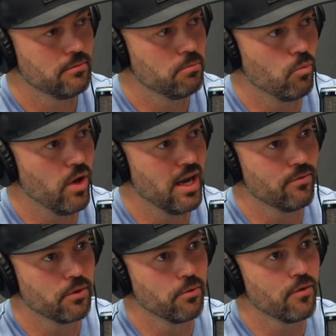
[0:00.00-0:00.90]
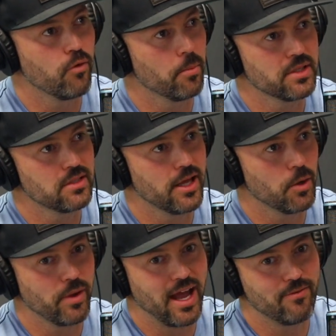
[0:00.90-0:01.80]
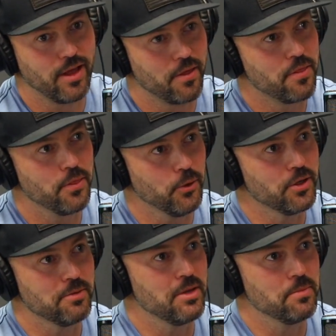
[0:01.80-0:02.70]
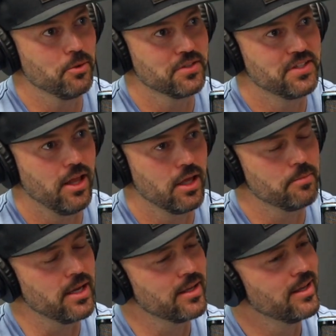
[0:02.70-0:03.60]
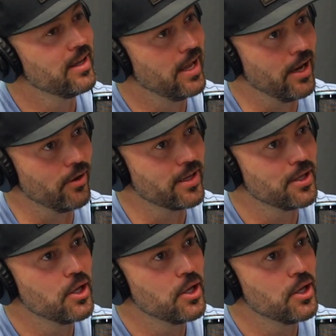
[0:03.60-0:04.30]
whatever, 3 or 4 months later, we have like 30 people selling. I'm like, Eric,